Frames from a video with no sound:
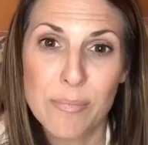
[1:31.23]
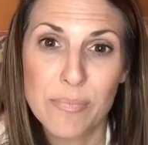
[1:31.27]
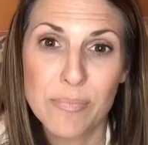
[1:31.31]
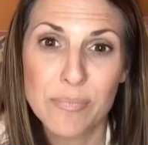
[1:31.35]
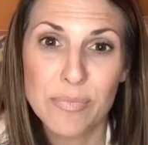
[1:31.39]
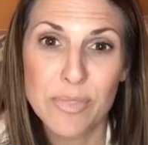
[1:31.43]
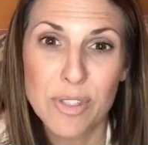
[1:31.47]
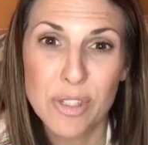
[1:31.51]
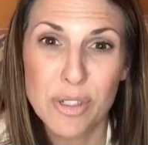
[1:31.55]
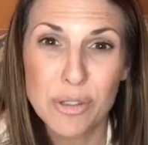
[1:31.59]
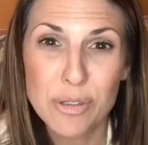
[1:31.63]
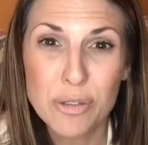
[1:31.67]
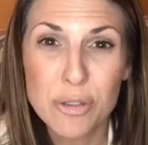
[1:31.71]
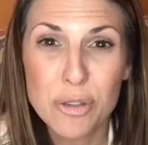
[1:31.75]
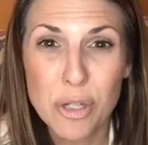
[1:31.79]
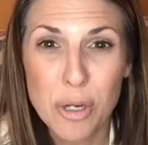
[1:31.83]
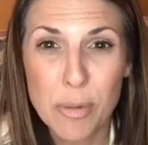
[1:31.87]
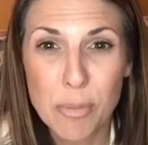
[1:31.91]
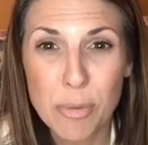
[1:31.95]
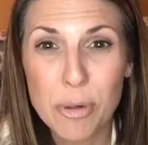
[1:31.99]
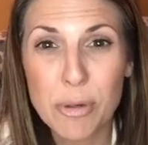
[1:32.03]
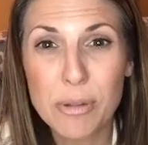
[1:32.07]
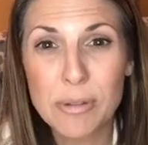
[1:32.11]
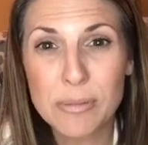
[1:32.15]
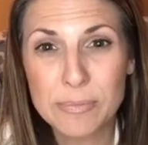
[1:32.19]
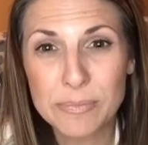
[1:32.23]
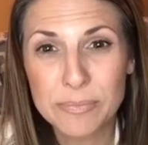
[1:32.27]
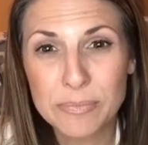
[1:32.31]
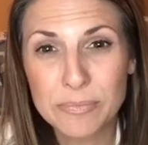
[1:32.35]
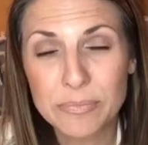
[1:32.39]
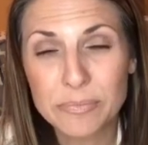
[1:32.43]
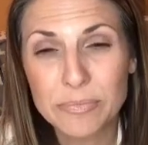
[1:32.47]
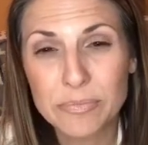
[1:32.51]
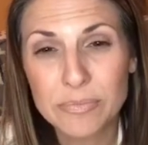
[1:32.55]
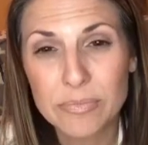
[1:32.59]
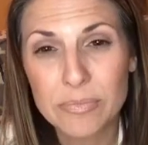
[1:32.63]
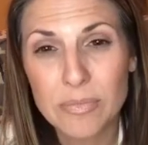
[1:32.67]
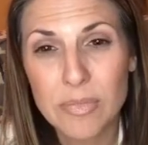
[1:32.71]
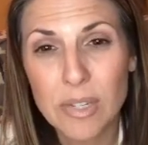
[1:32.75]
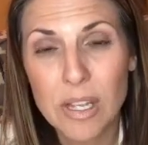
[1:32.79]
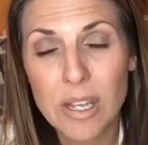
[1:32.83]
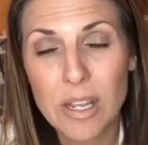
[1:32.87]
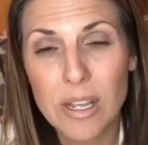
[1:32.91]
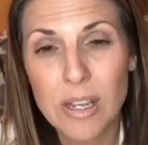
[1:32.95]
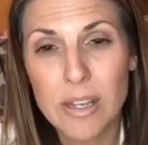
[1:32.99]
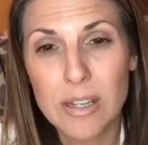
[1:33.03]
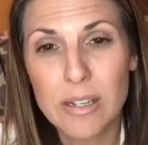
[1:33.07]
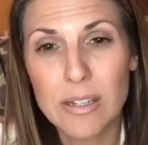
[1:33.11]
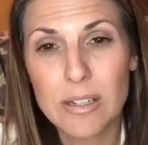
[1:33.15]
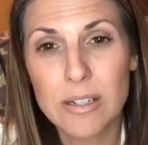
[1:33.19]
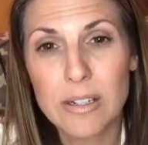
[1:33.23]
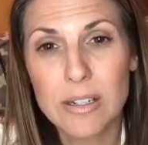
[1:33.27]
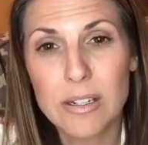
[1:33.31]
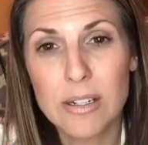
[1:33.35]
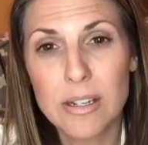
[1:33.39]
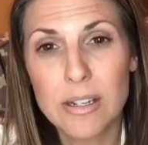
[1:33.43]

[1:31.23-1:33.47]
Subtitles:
you're in trouble. And